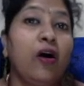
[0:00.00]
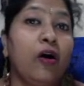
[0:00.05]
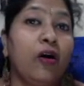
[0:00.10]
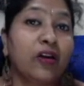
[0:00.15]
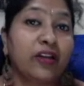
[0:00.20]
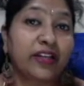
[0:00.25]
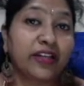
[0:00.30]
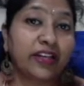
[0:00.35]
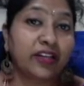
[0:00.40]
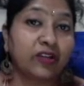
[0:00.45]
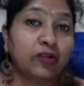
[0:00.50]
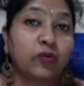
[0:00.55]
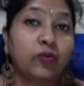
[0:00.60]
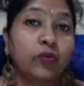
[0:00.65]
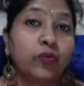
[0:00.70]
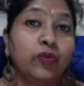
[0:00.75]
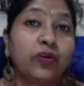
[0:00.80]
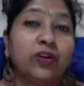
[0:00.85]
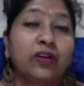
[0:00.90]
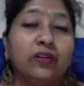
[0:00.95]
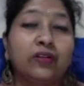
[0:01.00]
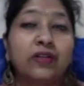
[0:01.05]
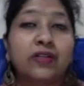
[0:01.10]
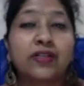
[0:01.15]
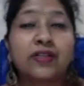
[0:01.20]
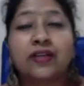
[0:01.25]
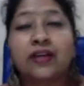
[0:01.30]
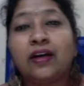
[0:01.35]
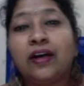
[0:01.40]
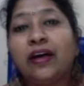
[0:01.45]
in Google
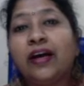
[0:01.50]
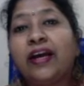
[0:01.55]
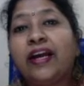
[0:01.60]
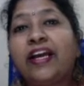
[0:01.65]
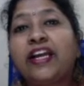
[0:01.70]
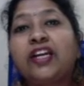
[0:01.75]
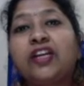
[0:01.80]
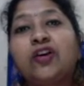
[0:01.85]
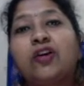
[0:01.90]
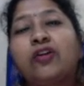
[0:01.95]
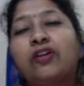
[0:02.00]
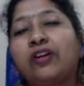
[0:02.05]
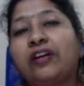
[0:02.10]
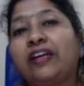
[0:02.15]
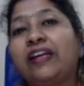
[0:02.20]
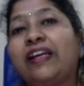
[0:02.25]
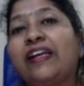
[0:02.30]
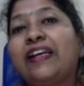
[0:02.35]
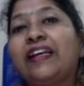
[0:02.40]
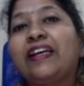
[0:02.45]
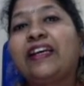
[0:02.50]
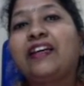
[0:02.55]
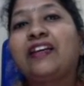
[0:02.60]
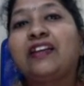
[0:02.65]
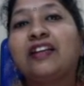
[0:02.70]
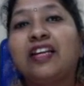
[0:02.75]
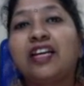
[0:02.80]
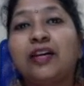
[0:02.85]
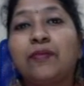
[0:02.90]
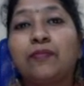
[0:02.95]
is, in your clinic
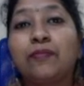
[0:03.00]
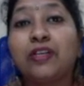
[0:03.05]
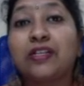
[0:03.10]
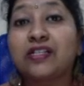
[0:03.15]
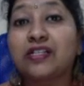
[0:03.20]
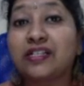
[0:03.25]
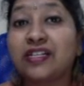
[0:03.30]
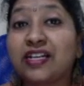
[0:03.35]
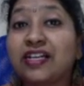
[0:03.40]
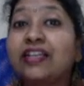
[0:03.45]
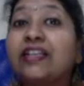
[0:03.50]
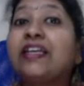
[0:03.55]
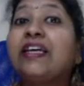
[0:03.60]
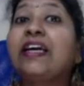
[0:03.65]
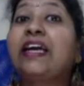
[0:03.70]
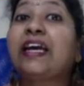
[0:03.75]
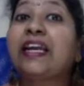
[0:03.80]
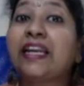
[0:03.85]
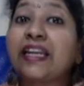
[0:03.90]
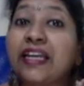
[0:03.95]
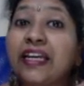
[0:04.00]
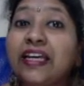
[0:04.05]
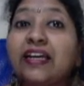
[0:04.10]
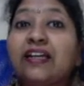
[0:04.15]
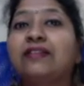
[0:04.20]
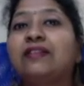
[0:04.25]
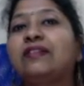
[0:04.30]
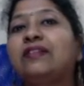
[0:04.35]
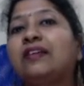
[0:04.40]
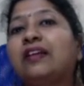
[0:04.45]
name, is there any
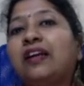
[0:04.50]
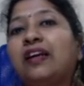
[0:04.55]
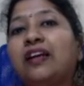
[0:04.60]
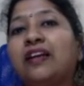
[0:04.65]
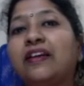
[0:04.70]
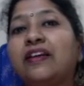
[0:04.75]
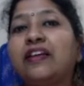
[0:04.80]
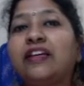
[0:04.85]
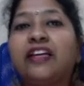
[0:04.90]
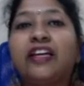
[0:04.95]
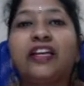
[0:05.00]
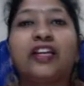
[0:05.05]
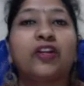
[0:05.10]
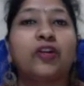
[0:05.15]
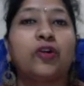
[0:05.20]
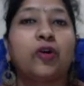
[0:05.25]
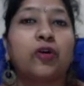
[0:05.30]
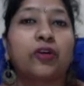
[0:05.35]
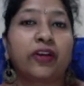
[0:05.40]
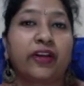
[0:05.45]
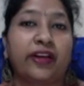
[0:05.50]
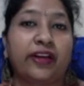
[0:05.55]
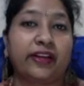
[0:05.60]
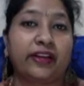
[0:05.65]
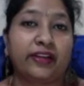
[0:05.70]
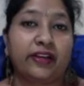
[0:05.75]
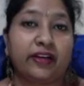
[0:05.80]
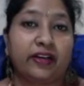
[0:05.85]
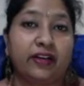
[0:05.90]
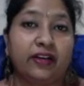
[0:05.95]
other clinic in your area
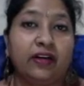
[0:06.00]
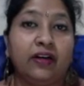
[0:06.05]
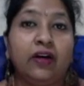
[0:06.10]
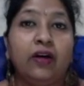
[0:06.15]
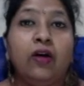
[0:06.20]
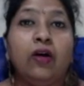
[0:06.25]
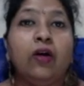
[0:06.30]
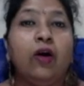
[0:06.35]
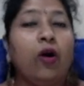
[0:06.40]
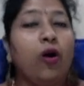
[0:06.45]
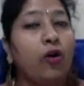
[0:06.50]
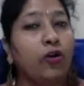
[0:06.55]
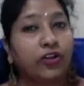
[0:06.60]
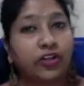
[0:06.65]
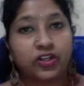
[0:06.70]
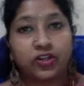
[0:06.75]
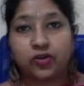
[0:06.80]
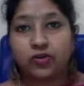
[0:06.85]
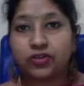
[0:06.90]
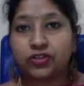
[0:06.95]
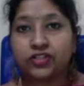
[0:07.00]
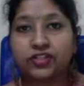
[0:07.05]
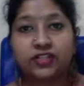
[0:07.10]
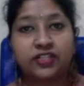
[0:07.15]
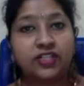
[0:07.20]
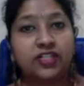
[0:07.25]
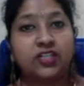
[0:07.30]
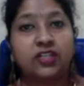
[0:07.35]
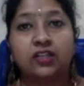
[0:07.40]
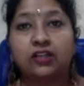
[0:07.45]
or in your
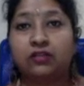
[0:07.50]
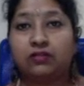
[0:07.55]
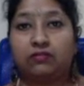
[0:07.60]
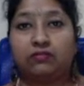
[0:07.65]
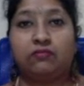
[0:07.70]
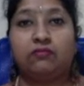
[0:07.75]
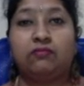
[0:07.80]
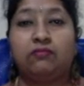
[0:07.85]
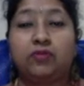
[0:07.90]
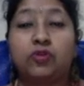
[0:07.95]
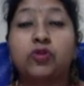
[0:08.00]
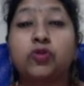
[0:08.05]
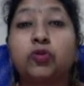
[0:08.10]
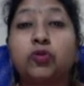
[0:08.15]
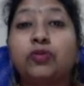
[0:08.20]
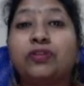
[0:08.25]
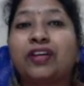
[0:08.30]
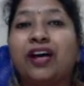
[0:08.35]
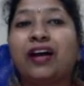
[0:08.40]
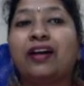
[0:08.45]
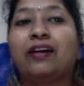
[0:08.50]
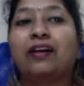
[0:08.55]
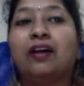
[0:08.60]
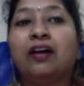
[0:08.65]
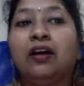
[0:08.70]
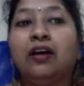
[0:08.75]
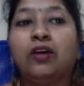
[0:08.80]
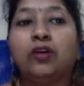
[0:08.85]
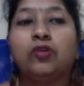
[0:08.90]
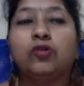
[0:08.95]
city, so that
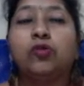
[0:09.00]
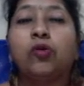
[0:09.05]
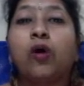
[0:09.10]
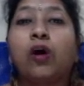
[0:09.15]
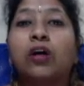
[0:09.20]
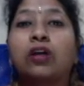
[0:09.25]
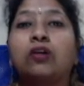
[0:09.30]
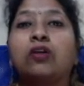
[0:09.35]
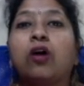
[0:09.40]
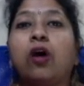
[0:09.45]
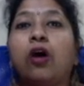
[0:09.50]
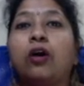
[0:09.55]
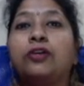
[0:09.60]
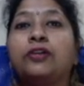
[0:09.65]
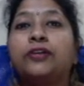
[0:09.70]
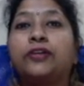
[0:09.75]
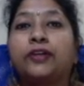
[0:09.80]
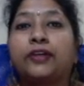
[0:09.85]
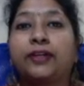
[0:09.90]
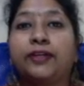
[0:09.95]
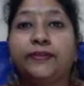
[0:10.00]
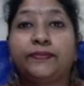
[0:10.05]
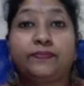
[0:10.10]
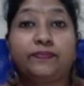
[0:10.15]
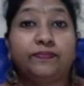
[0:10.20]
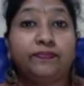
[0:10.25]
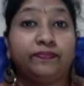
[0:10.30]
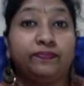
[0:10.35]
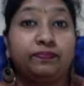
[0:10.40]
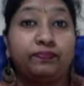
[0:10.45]
you are not
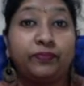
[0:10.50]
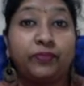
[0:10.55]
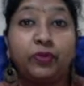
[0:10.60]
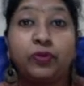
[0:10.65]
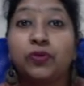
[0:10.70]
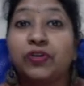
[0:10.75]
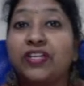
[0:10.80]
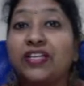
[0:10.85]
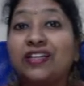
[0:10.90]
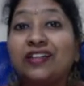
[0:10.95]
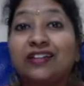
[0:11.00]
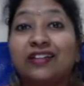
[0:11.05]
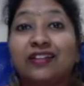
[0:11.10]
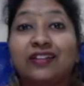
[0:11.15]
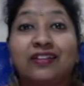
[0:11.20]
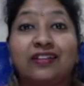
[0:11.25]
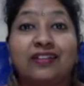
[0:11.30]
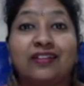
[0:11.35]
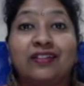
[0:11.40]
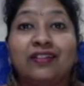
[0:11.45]
doing a